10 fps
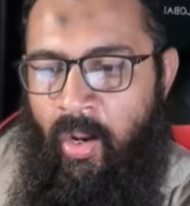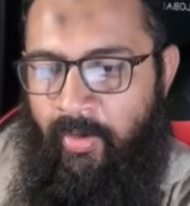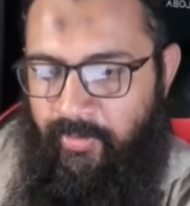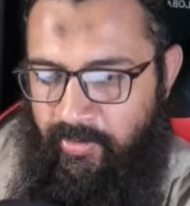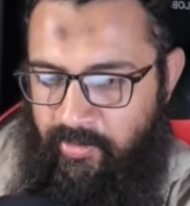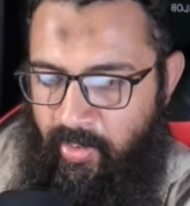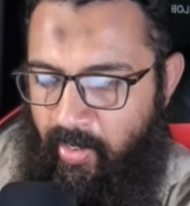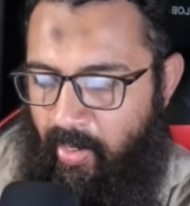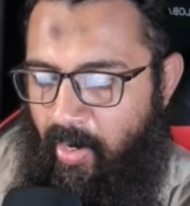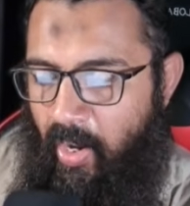
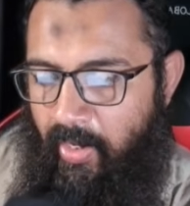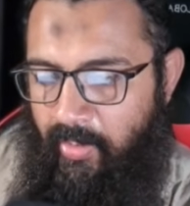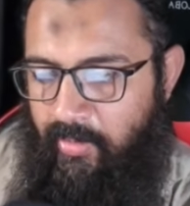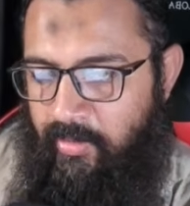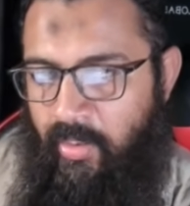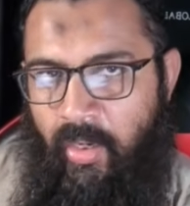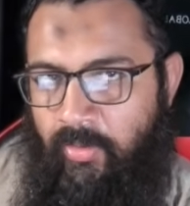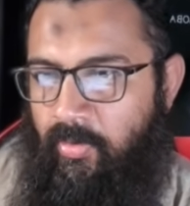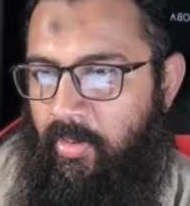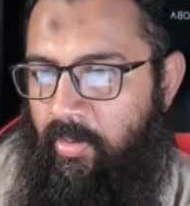yesterday night,
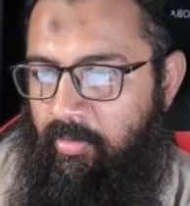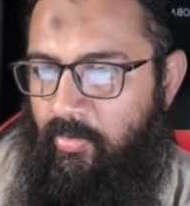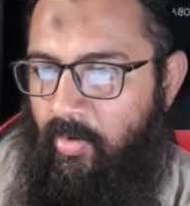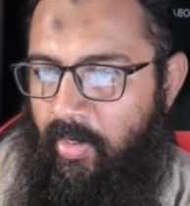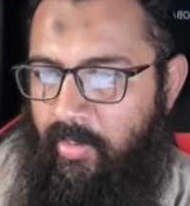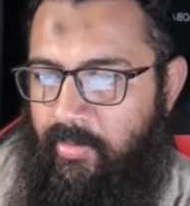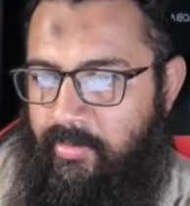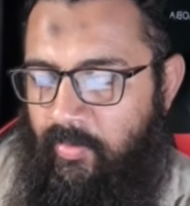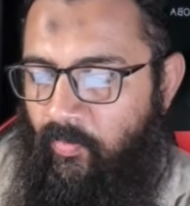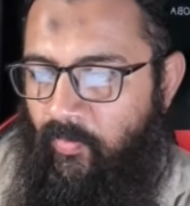actually today is
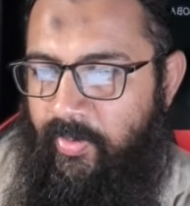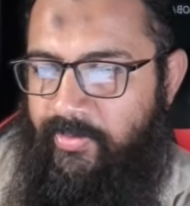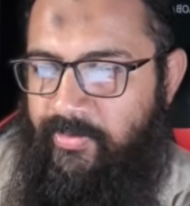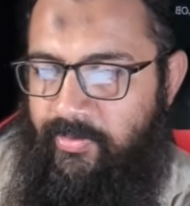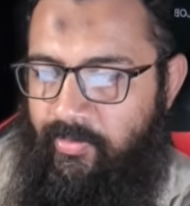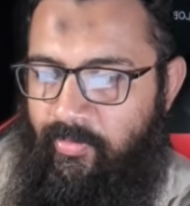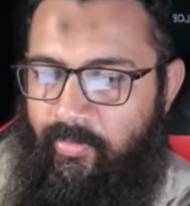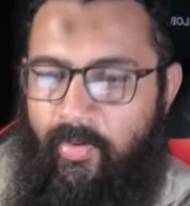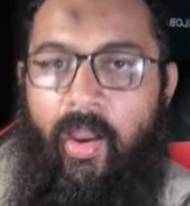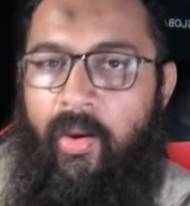the 1st
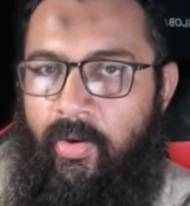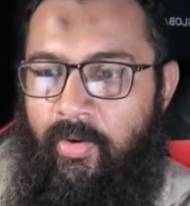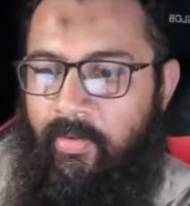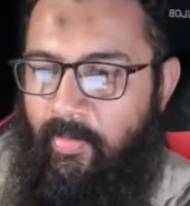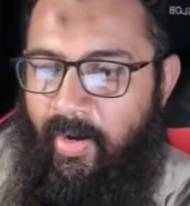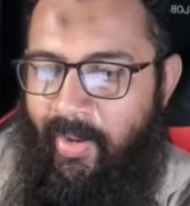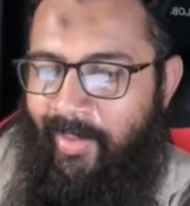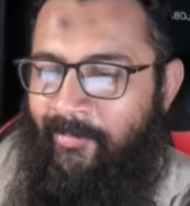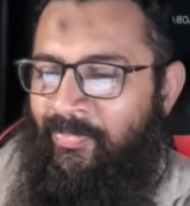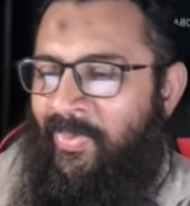June, Monday.
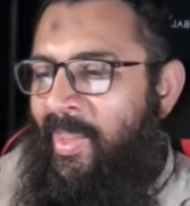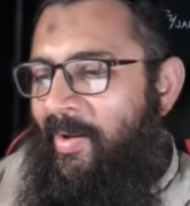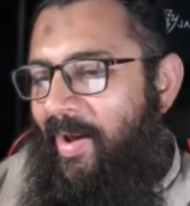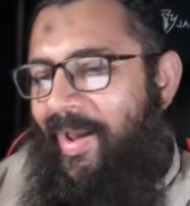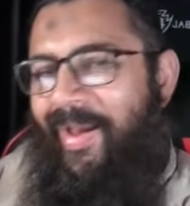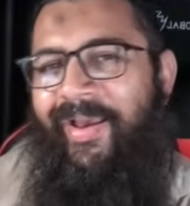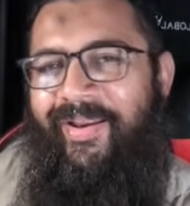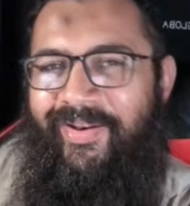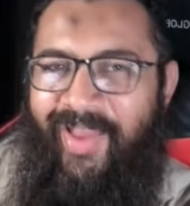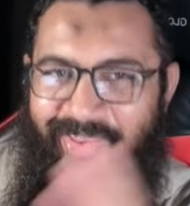
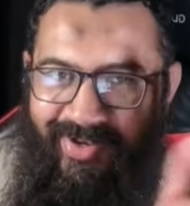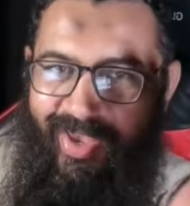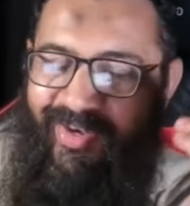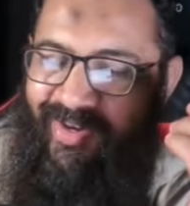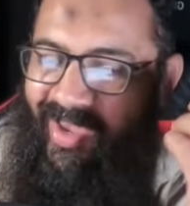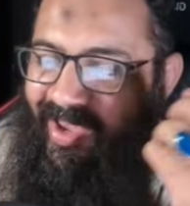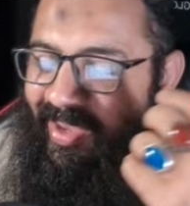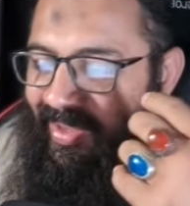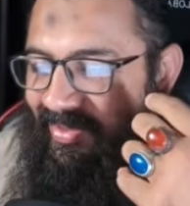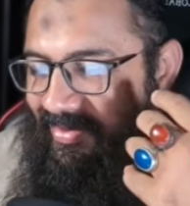Last night
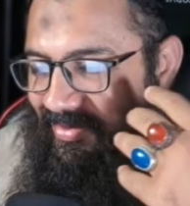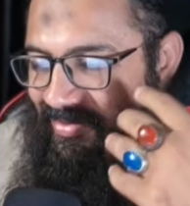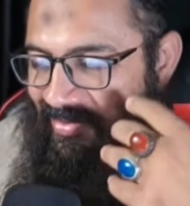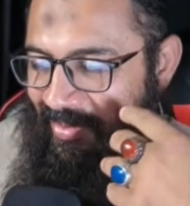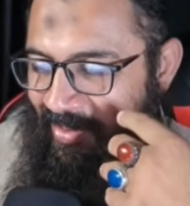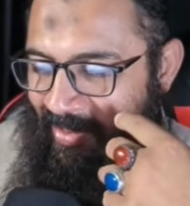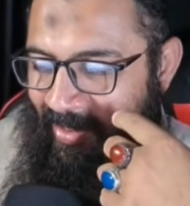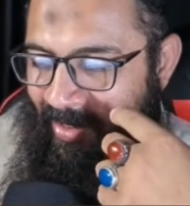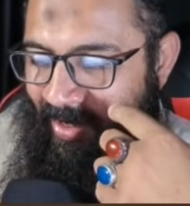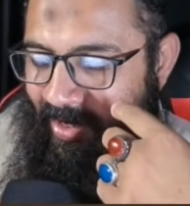I just
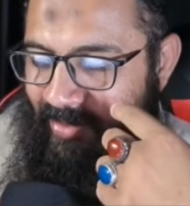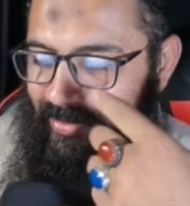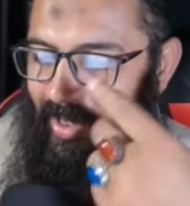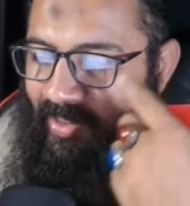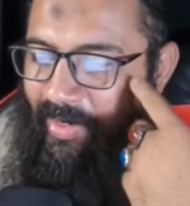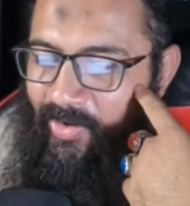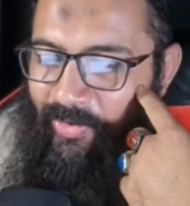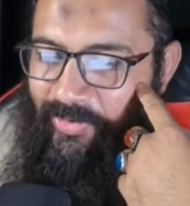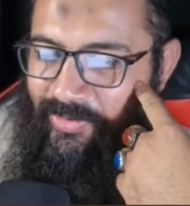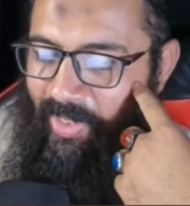saw the
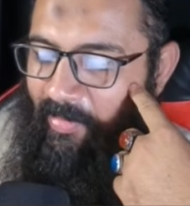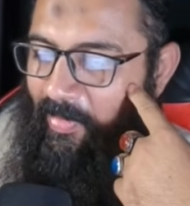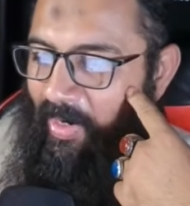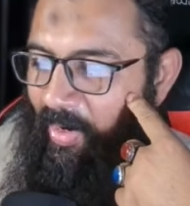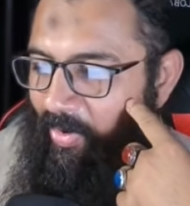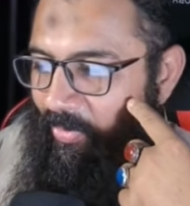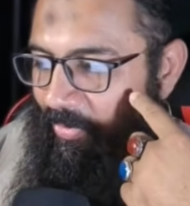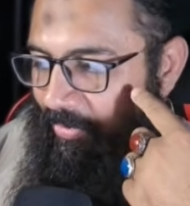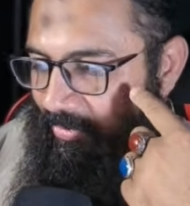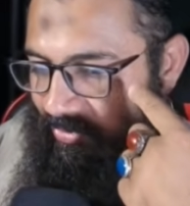news
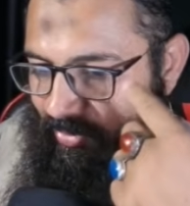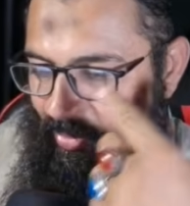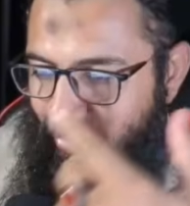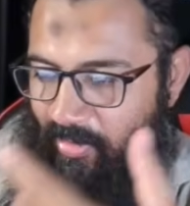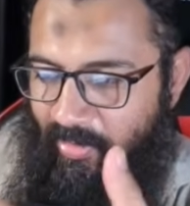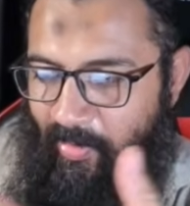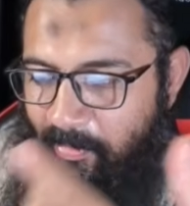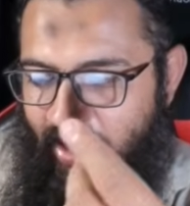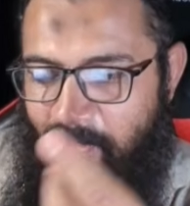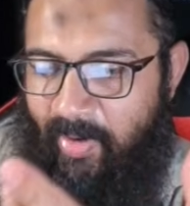about the
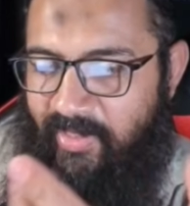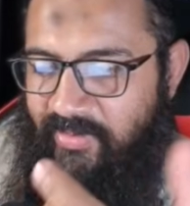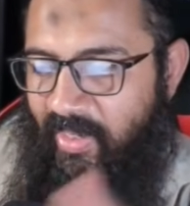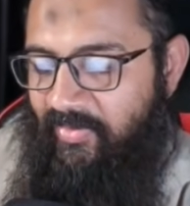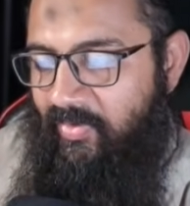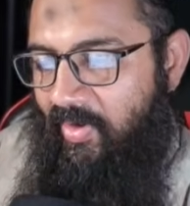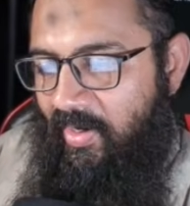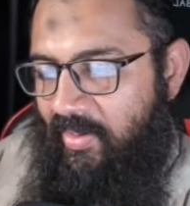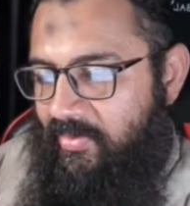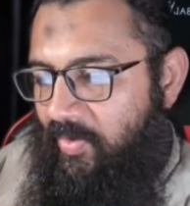MiniMax has
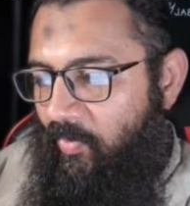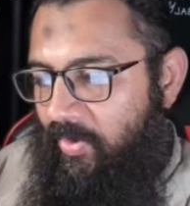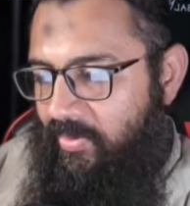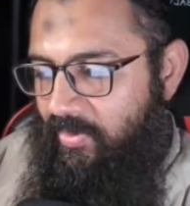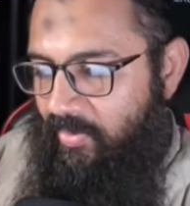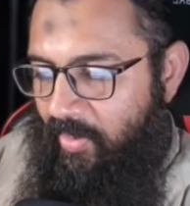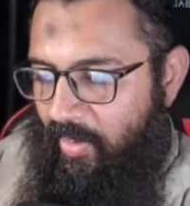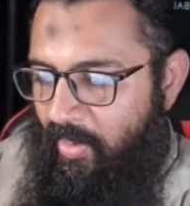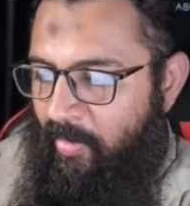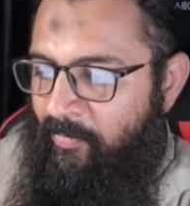released the version 3,